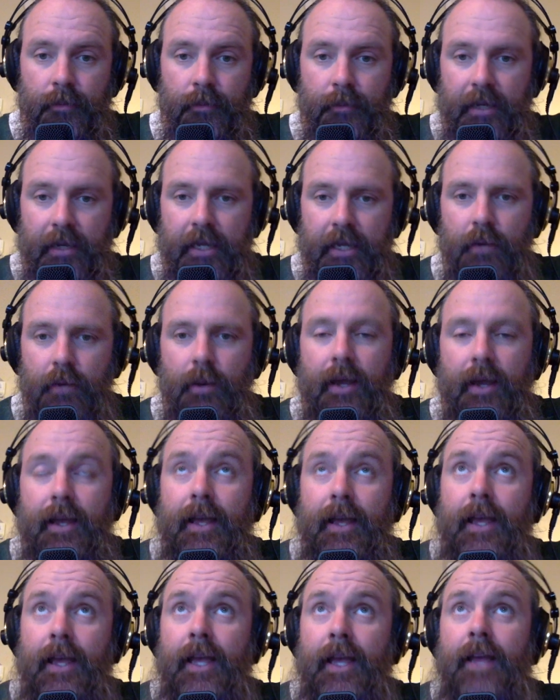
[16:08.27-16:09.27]
But anyway,
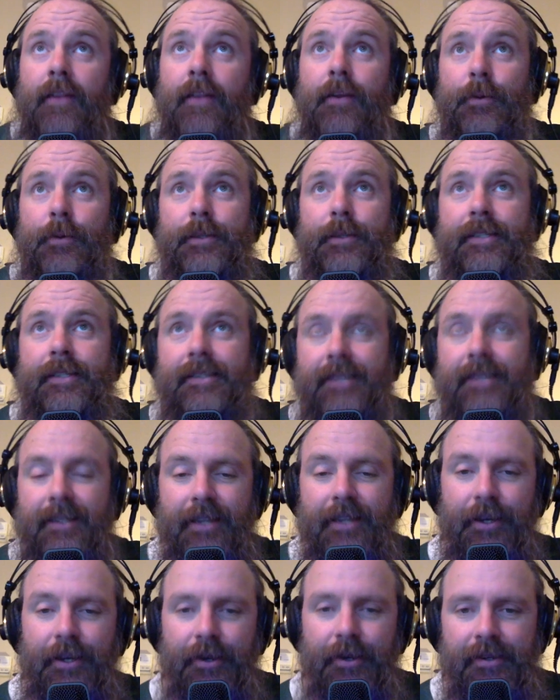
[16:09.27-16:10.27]
there was this
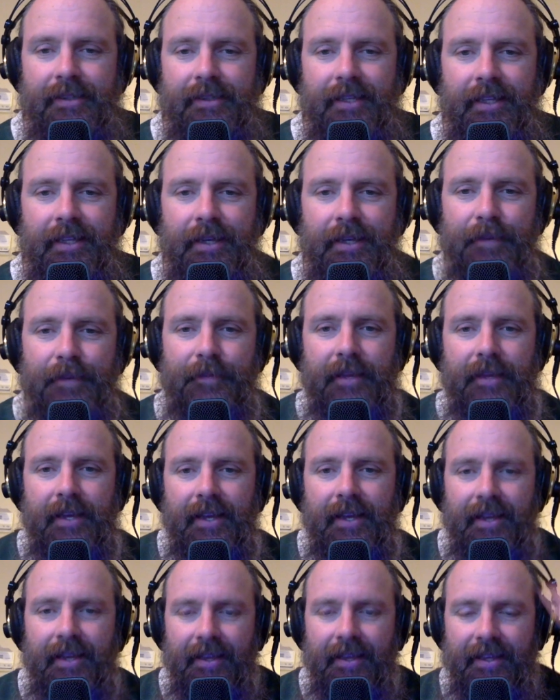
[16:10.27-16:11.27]
hilarious clip,
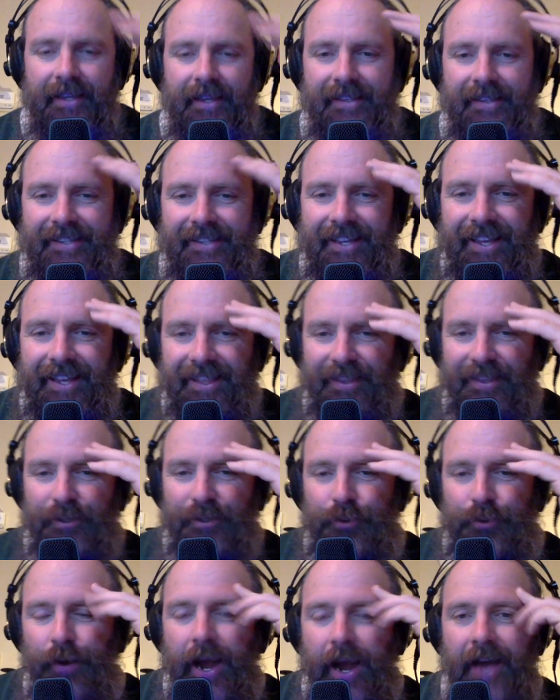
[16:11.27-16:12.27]
because the
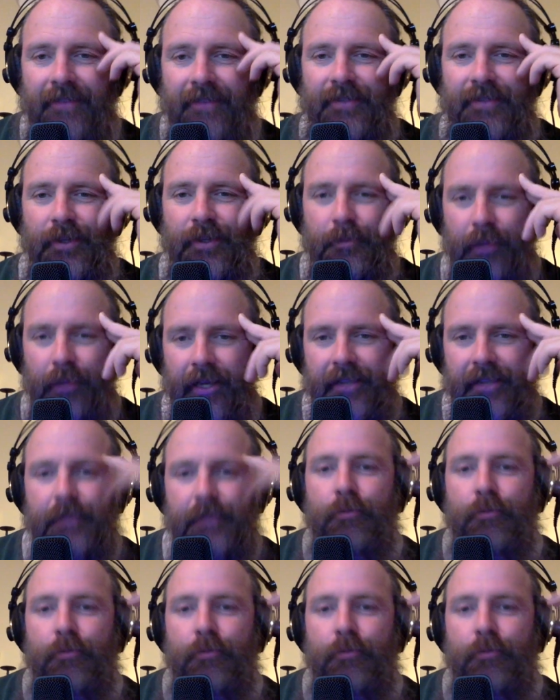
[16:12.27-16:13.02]
draft took place.